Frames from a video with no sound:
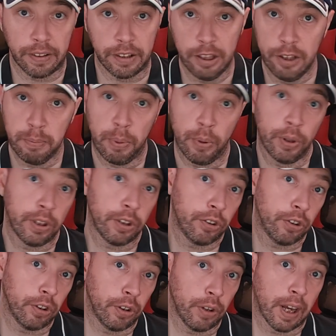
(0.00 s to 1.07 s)
at this
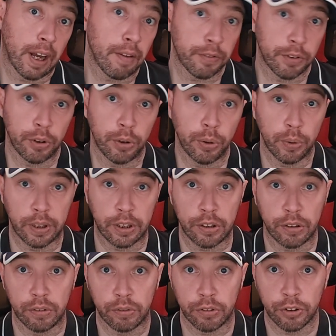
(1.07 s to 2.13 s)
point you have to
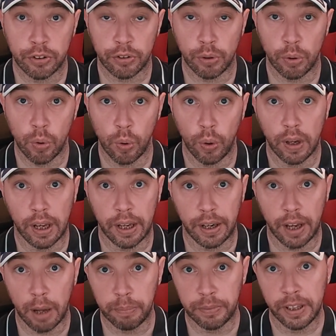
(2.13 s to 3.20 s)
install
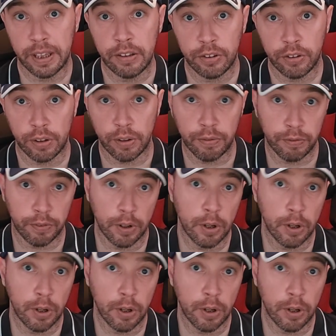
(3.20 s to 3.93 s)
an update to the